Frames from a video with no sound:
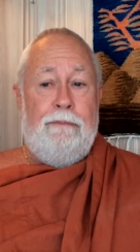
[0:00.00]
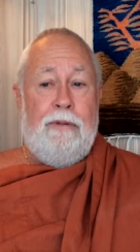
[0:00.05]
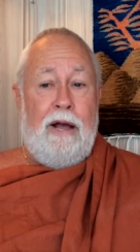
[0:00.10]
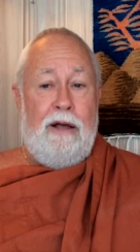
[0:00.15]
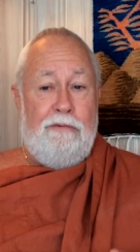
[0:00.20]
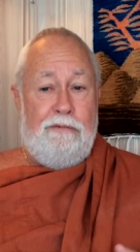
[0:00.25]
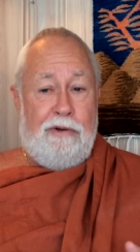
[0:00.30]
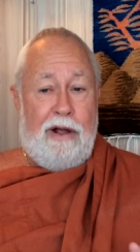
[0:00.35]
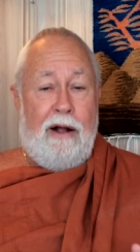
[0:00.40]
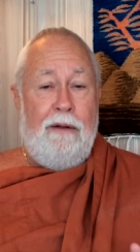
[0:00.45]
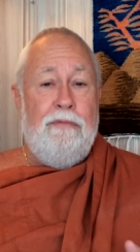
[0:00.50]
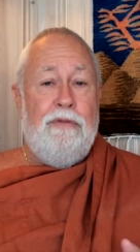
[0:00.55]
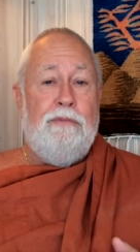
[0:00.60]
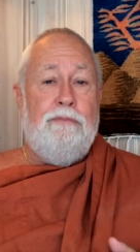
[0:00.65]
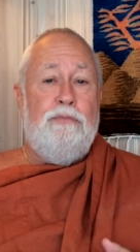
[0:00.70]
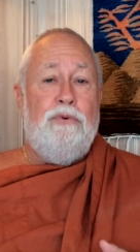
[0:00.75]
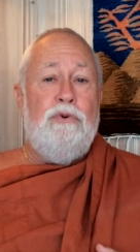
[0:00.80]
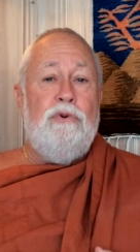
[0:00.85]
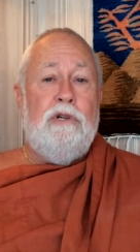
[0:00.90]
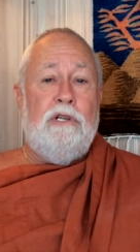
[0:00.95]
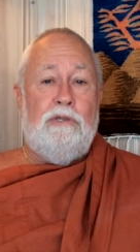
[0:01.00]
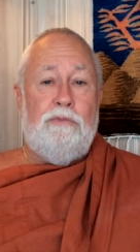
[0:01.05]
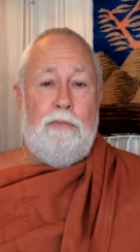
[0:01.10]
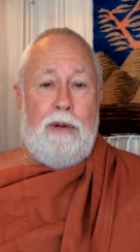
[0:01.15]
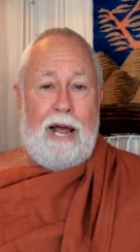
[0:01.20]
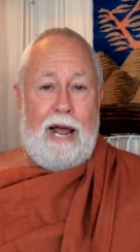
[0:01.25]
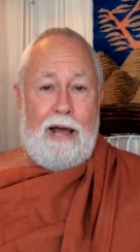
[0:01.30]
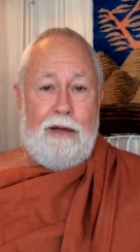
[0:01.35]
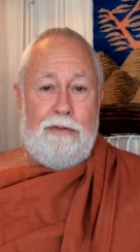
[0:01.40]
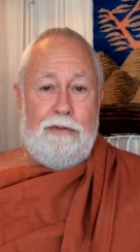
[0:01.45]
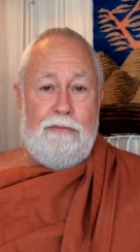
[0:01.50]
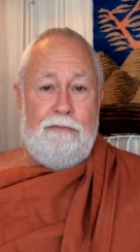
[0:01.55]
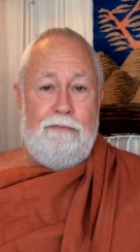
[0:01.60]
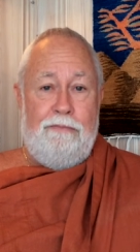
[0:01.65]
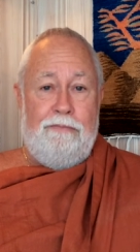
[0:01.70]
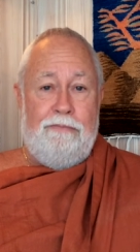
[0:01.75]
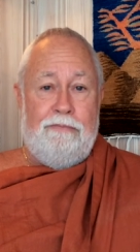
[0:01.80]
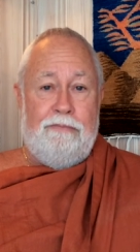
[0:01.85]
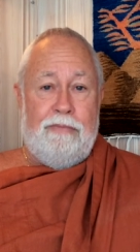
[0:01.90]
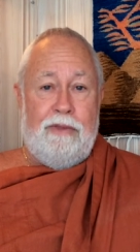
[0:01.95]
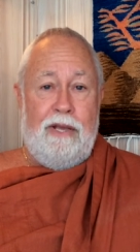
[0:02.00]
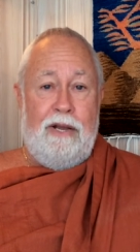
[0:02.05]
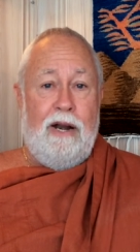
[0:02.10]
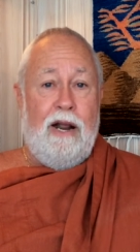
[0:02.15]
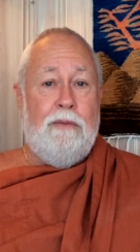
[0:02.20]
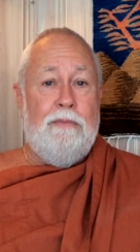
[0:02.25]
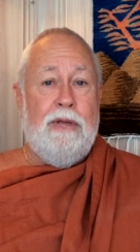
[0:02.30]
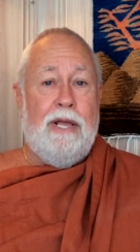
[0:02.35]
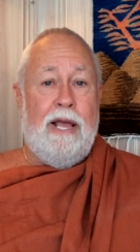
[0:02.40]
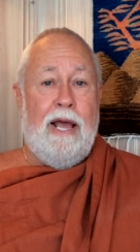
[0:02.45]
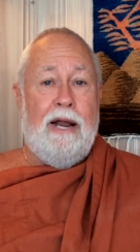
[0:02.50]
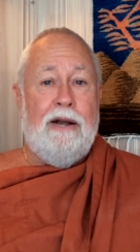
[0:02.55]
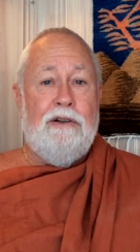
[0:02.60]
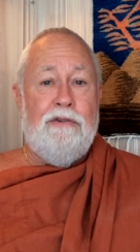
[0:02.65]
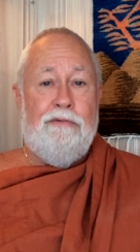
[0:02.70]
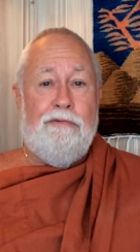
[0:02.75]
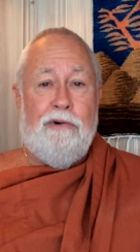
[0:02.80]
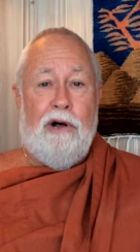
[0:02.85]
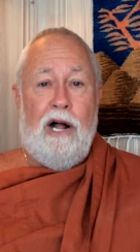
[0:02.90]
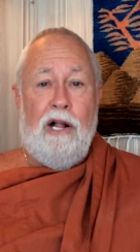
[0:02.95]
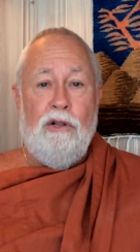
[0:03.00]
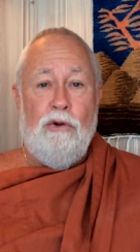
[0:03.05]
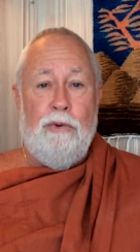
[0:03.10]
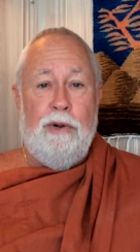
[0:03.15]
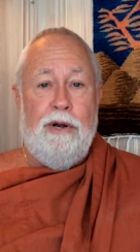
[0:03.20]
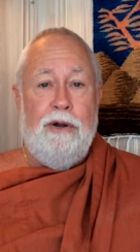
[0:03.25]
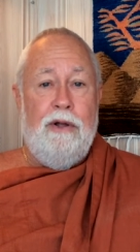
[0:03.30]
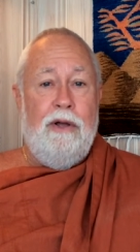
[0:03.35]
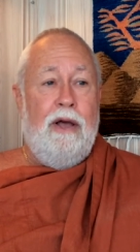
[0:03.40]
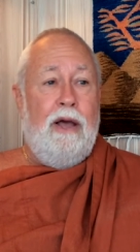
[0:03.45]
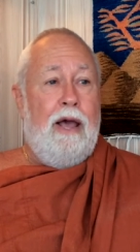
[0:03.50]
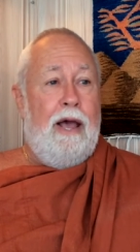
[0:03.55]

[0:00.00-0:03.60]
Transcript: I found the Buddha's path and I began to follow it,